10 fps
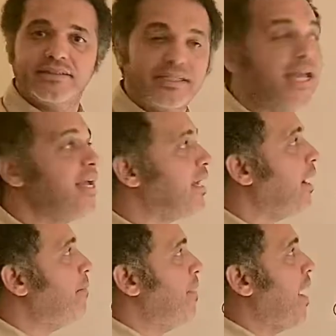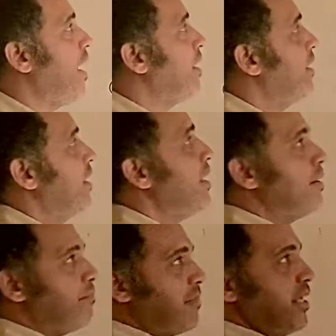Take aback
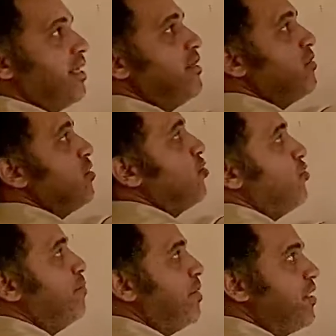means to be